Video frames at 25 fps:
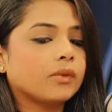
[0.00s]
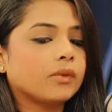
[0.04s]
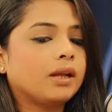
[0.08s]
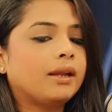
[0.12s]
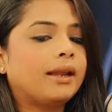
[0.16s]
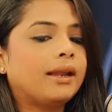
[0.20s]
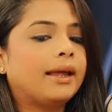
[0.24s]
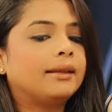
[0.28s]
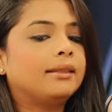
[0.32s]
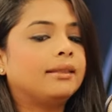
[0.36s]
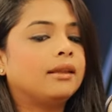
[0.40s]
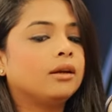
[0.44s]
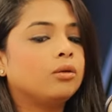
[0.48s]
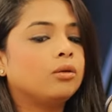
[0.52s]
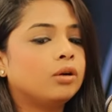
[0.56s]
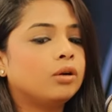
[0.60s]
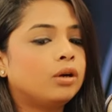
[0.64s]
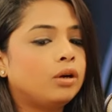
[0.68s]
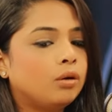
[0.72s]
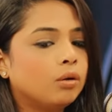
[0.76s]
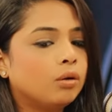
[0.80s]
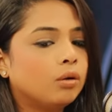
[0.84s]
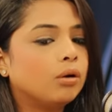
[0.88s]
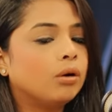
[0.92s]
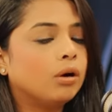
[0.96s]
like the
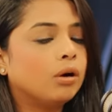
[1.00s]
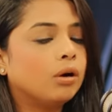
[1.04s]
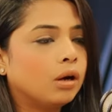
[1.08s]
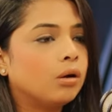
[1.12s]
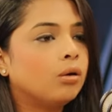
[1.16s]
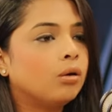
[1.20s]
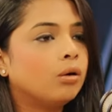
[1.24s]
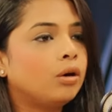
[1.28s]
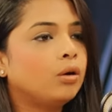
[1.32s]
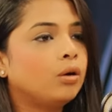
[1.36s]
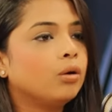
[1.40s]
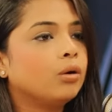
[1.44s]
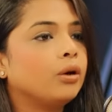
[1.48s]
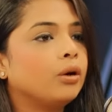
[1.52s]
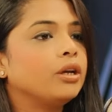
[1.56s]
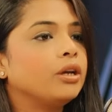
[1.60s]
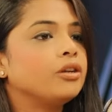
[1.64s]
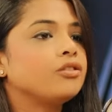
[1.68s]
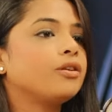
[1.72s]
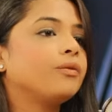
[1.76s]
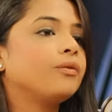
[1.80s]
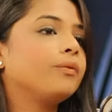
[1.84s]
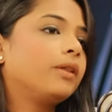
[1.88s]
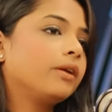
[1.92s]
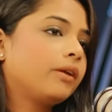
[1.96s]
good uh, good
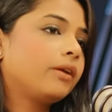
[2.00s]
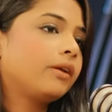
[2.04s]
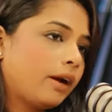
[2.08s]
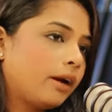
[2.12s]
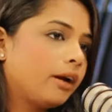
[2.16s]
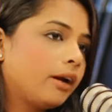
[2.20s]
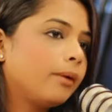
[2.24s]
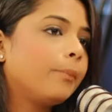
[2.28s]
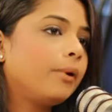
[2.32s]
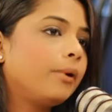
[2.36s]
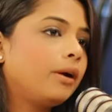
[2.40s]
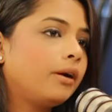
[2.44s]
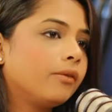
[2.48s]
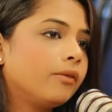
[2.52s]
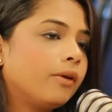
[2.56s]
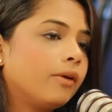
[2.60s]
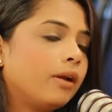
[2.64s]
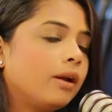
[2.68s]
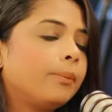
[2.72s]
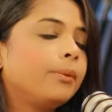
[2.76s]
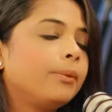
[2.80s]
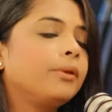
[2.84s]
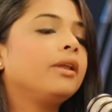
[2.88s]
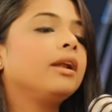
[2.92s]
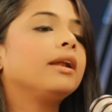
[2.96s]
location with a credible
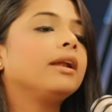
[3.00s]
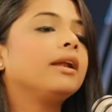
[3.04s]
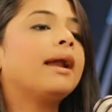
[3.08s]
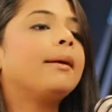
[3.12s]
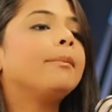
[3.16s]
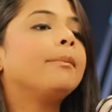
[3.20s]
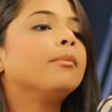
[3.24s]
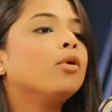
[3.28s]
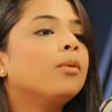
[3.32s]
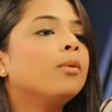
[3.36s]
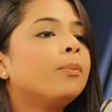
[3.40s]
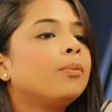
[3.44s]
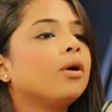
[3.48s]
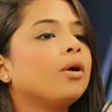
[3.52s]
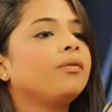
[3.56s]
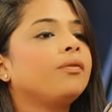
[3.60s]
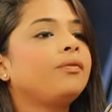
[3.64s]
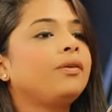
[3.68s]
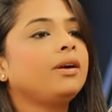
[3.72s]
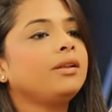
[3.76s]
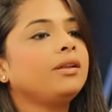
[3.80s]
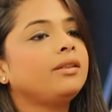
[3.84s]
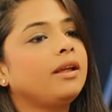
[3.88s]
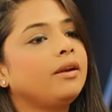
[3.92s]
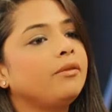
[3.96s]
developer they'll get more
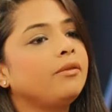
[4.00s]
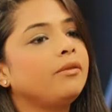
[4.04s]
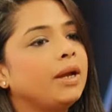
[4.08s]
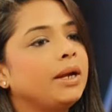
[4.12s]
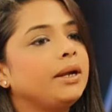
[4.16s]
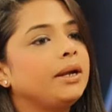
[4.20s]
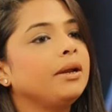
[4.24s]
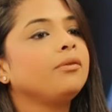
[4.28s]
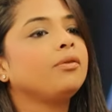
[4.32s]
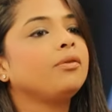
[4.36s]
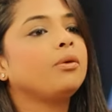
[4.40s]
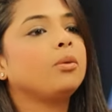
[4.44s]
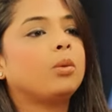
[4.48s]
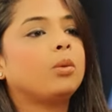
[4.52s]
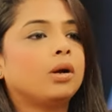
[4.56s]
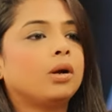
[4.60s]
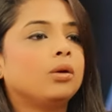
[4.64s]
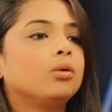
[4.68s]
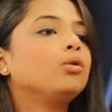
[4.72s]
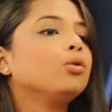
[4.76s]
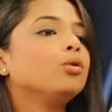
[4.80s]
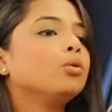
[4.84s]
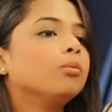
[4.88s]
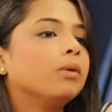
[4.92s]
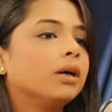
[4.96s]
profit than waiting for one
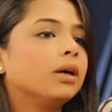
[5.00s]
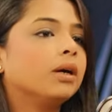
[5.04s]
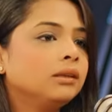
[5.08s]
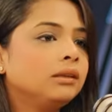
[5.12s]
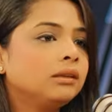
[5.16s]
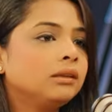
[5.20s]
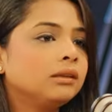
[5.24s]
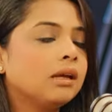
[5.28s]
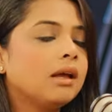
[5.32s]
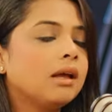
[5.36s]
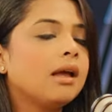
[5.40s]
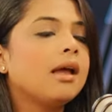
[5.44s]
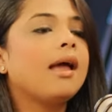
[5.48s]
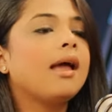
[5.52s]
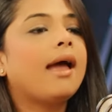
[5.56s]
or two months